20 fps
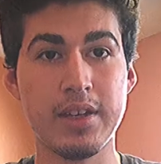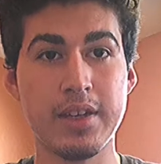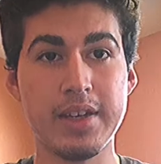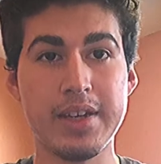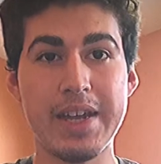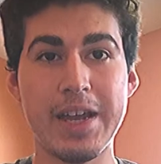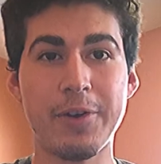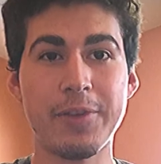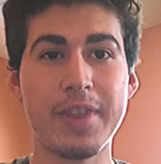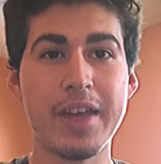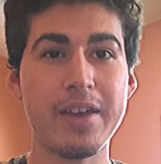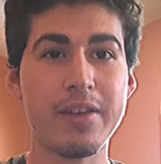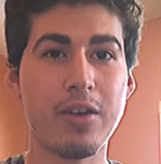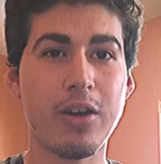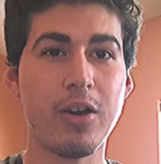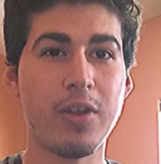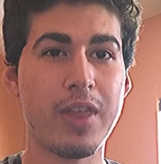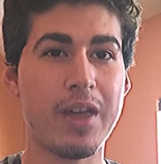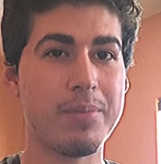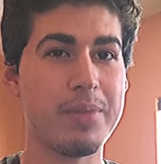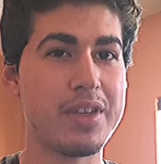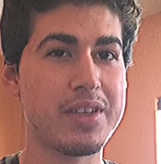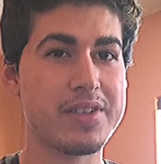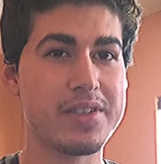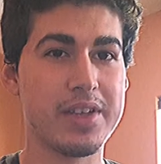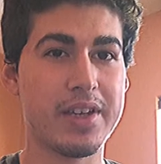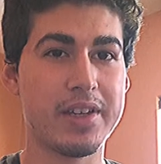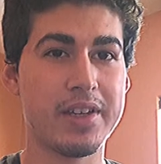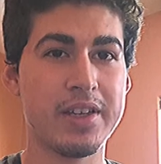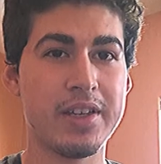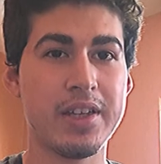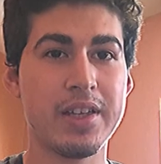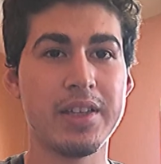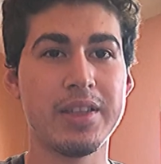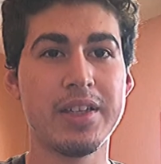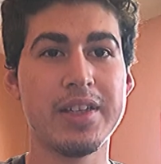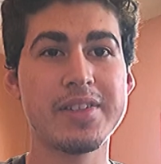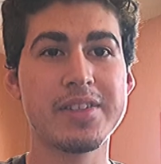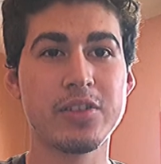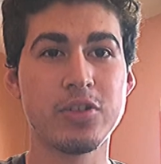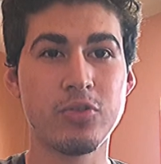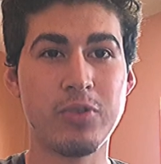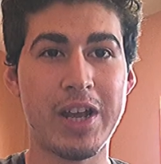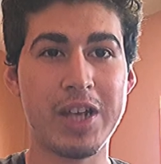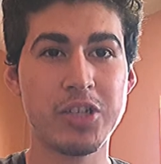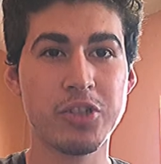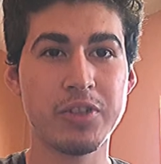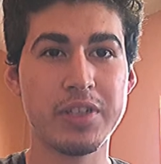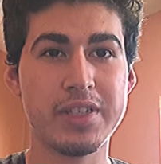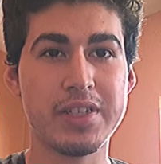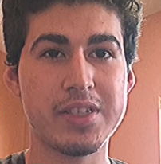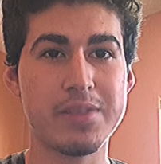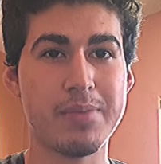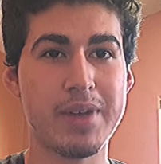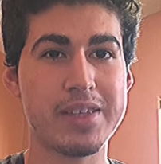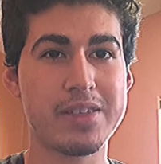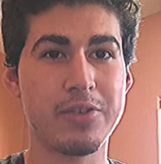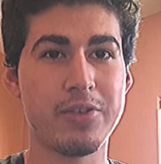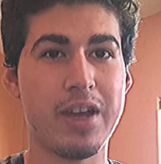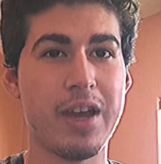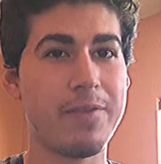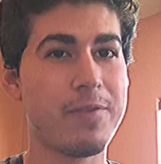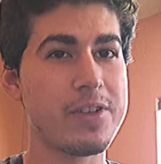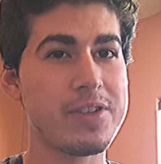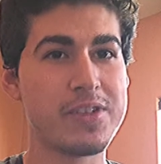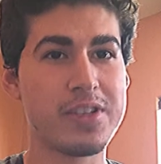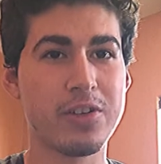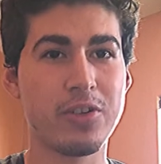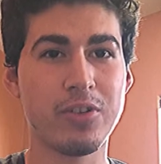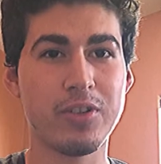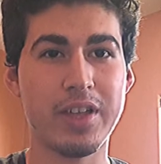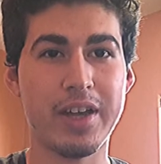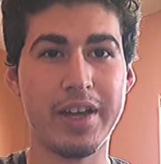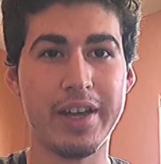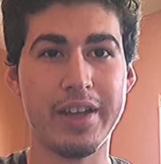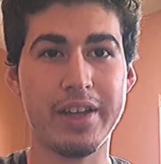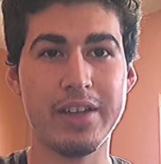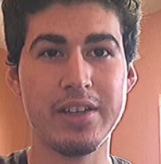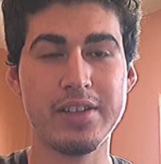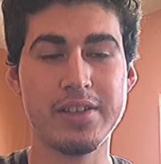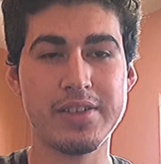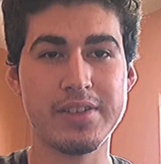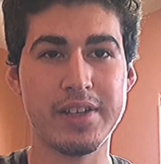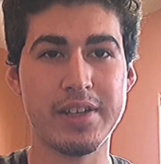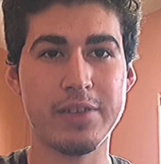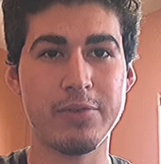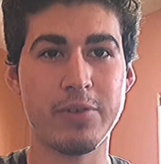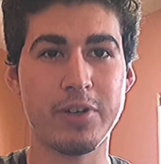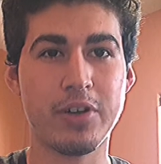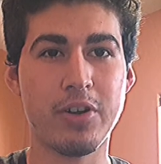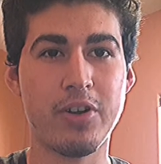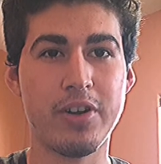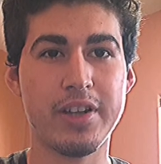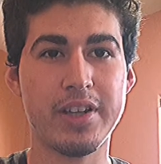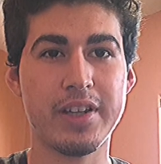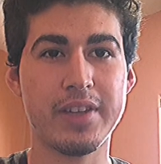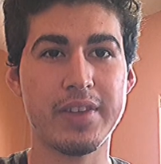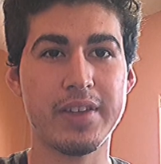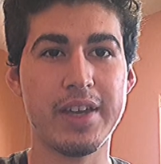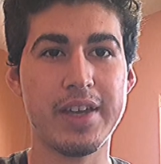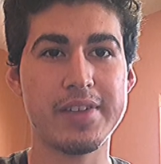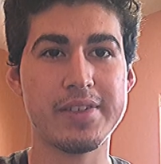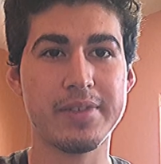Now with that, all that being said, let's gradually dismantle every single lie said regarding in the case of